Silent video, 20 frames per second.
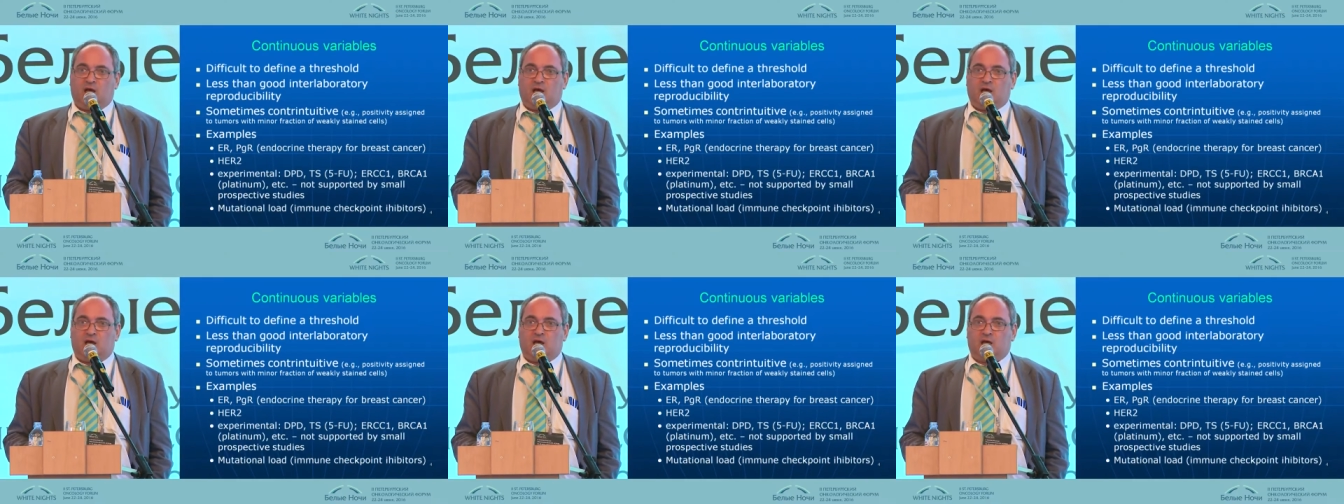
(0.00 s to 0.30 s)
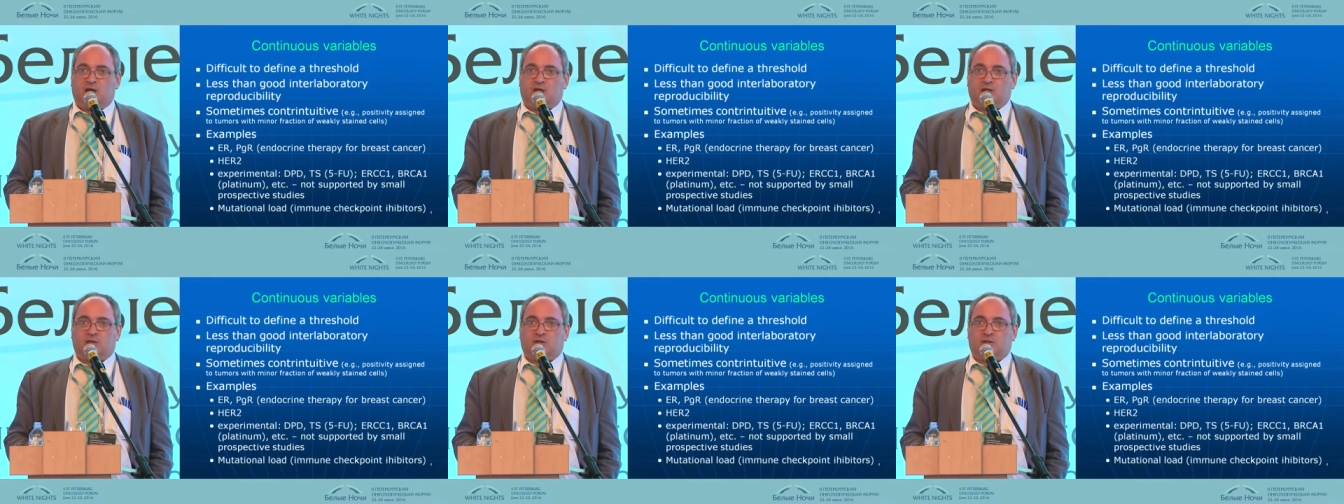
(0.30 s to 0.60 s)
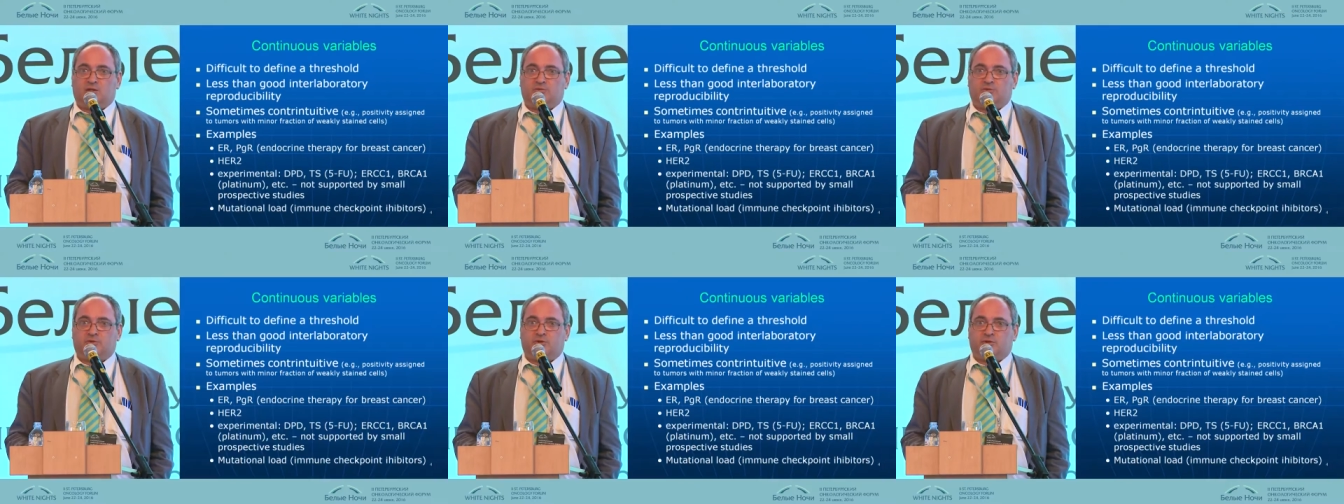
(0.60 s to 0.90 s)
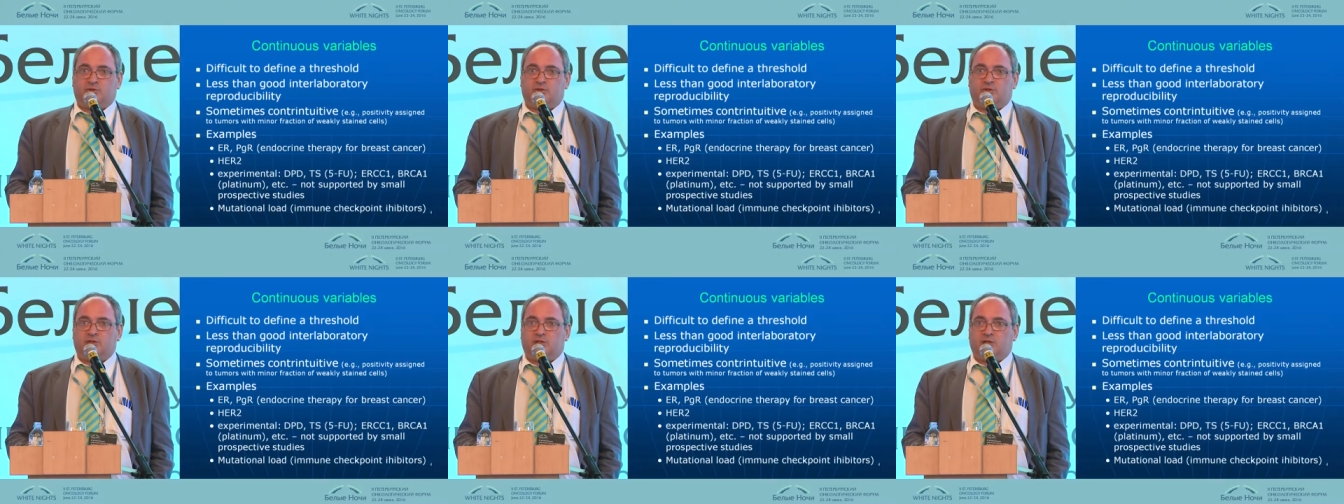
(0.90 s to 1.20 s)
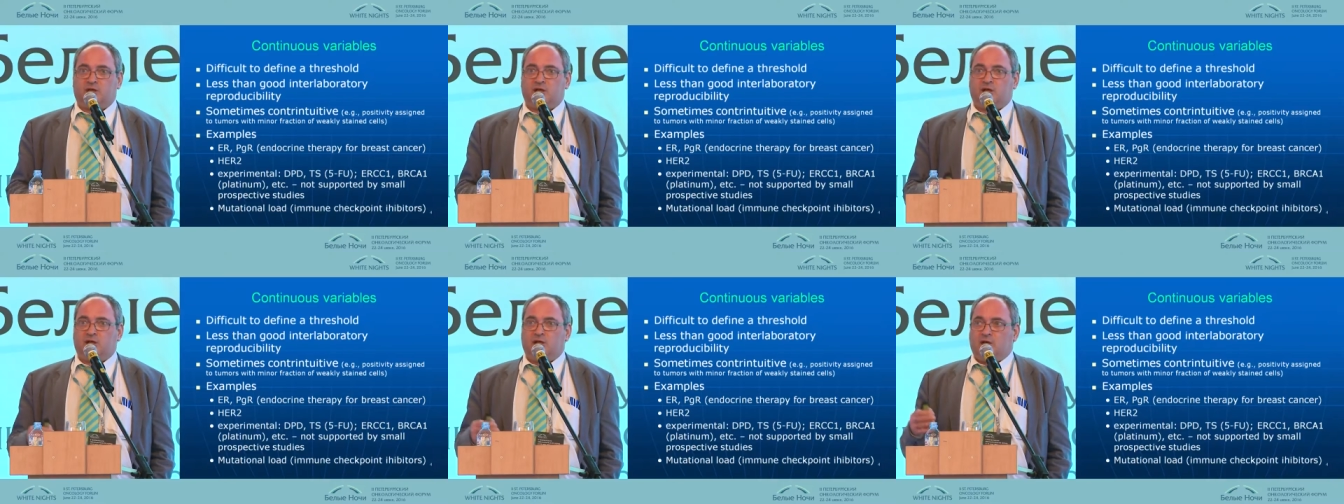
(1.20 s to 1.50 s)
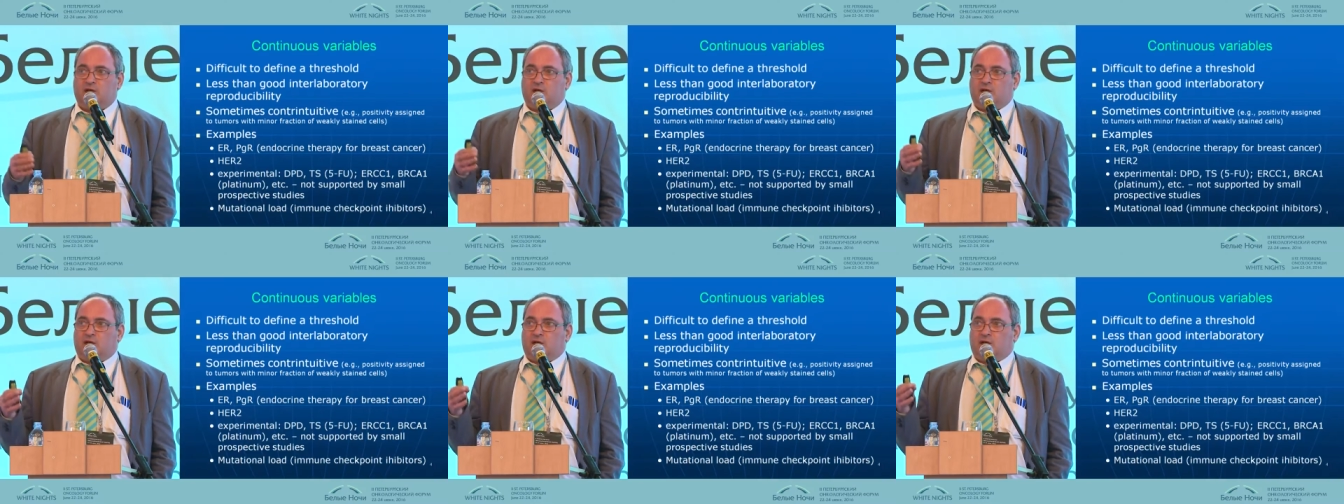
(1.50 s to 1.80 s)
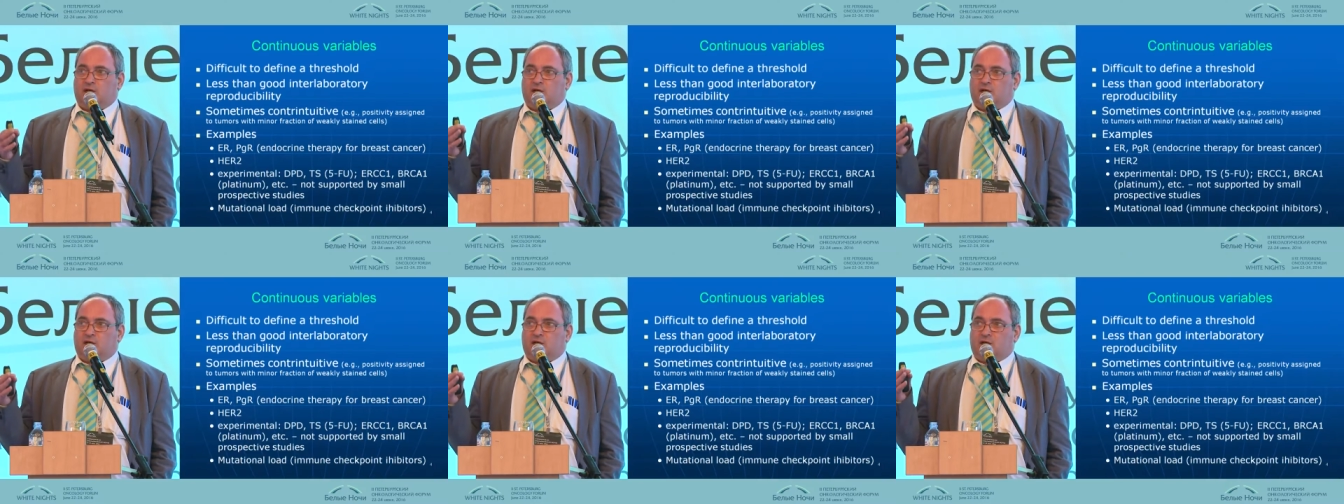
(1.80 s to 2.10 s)
And of course, the
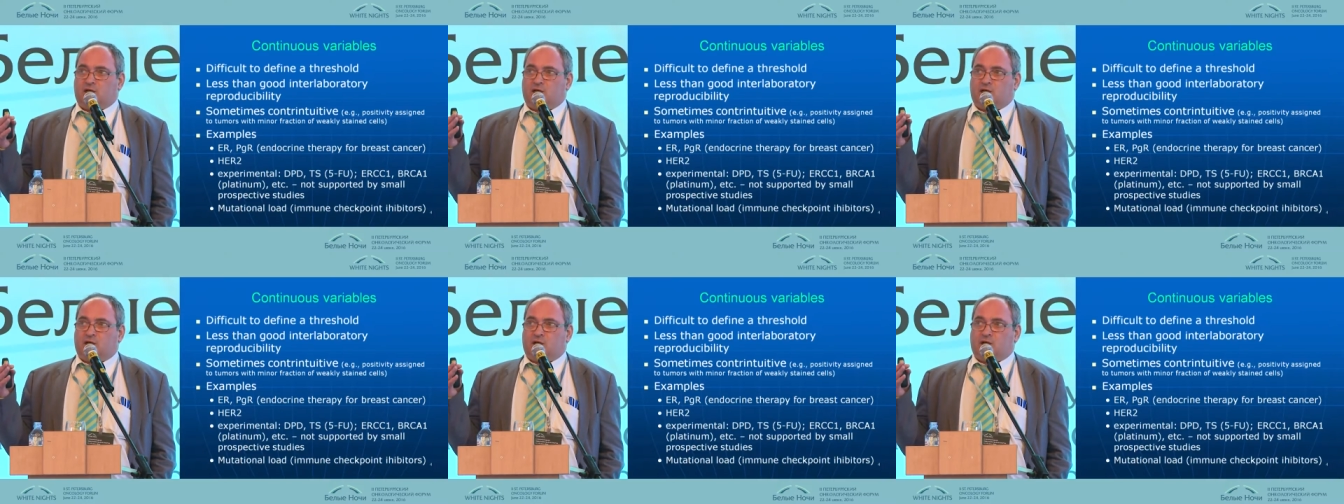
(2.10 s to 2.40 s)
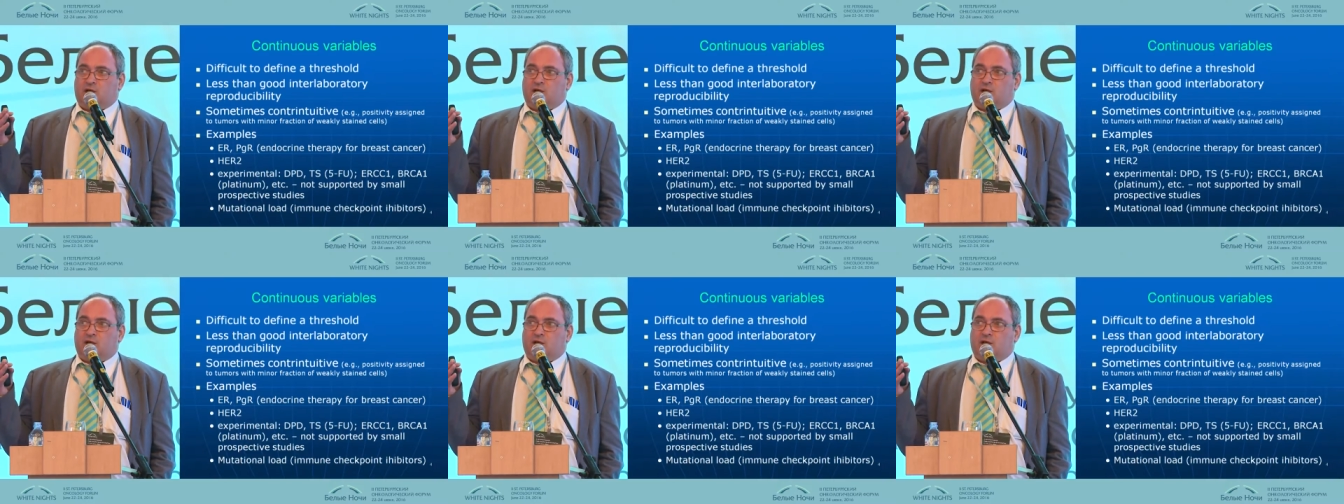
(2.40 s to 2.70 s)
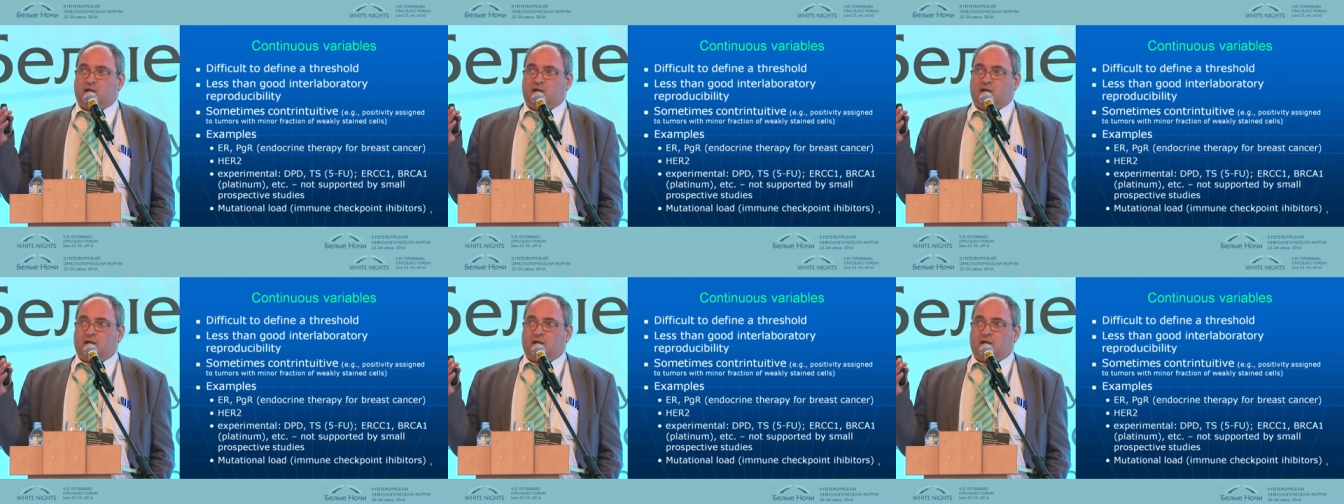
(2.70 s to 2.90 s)
uh, uh,